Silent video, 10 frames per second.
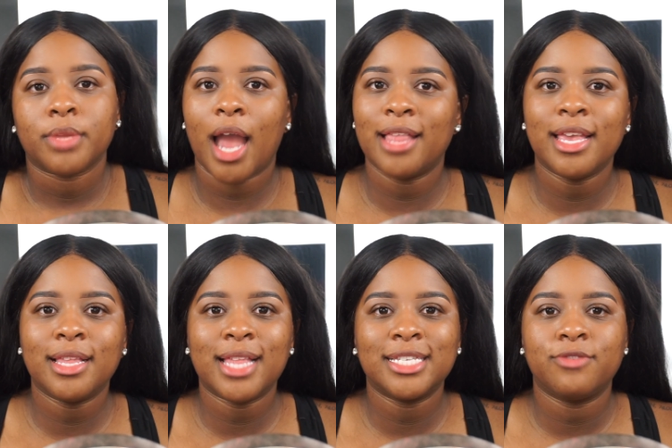I think
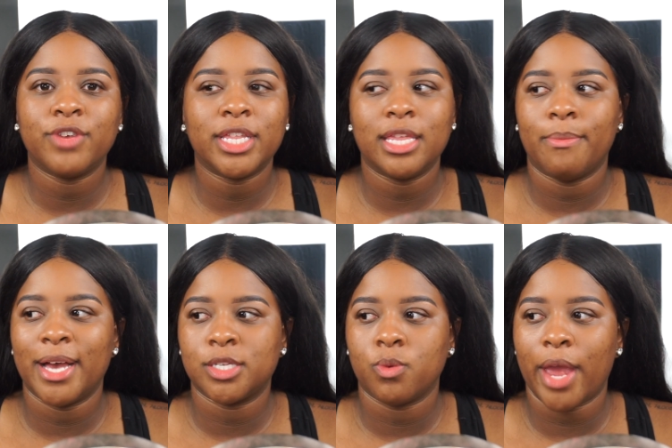that that's really the
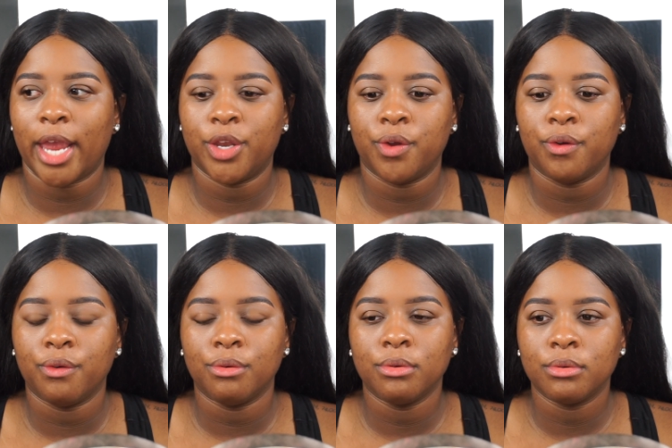best way
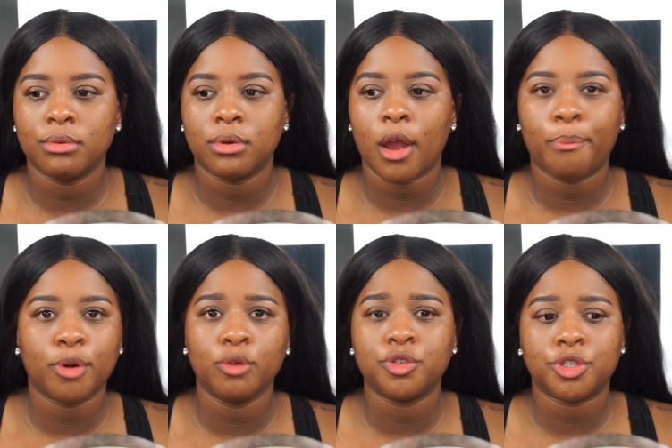to
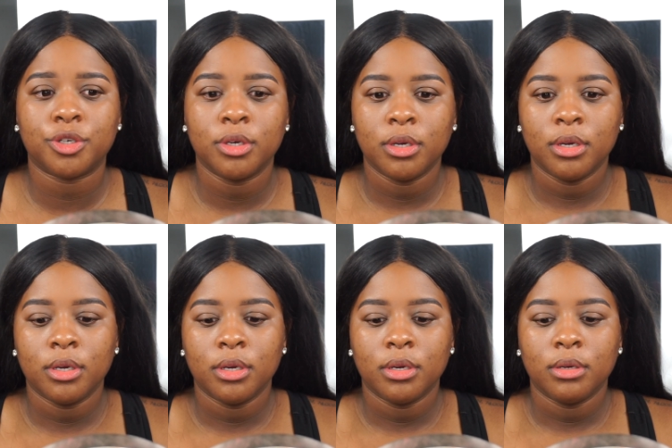approach
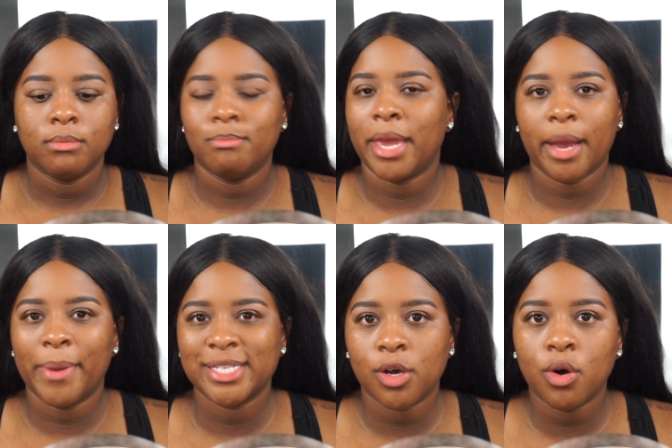
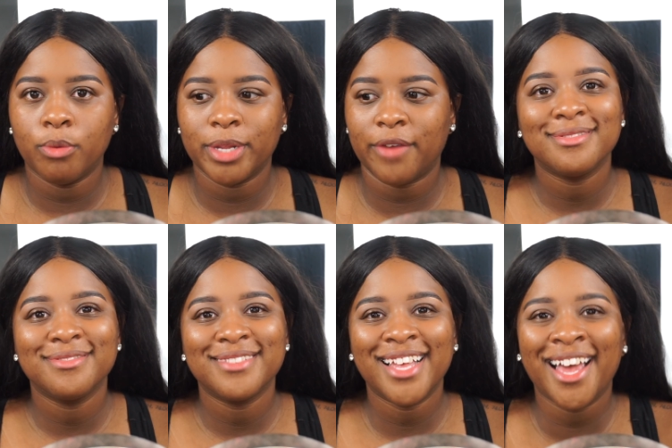makeup as a whole, believe it.
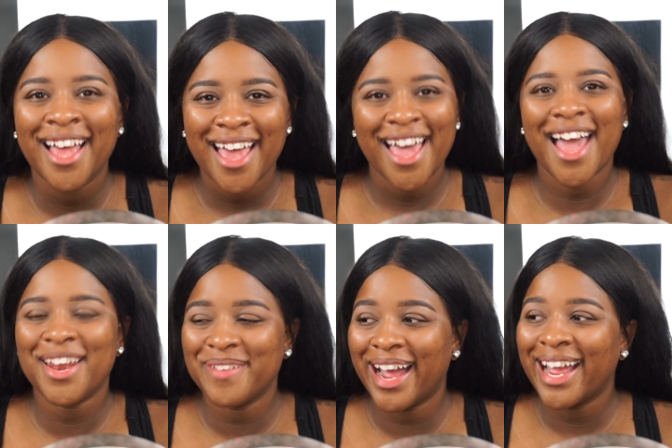
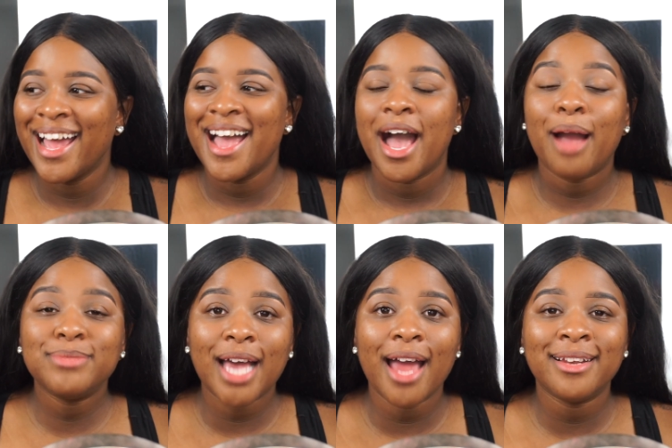Anyway,
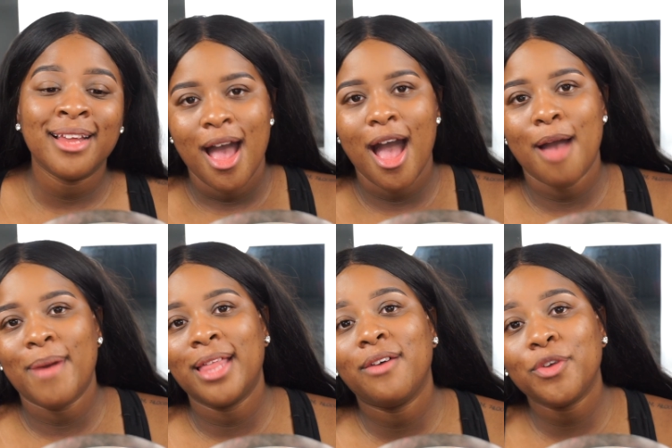I'm done.
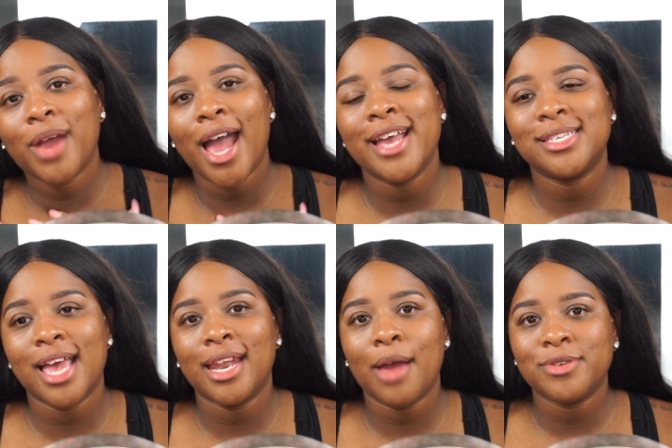I love you guys,
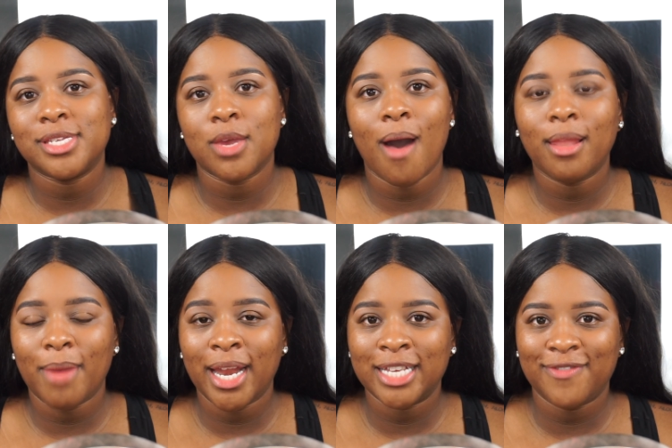and I will see you all in
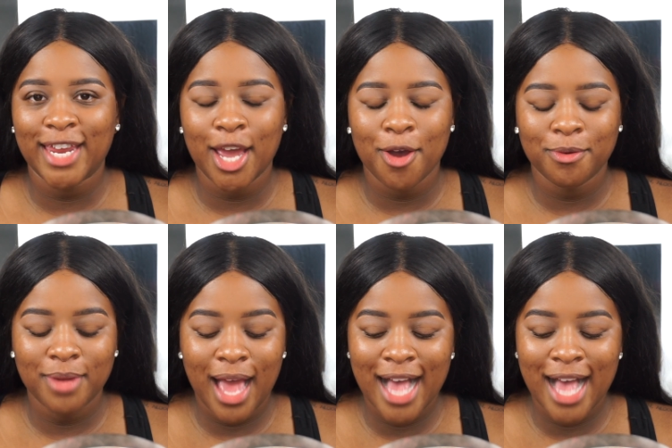my next video.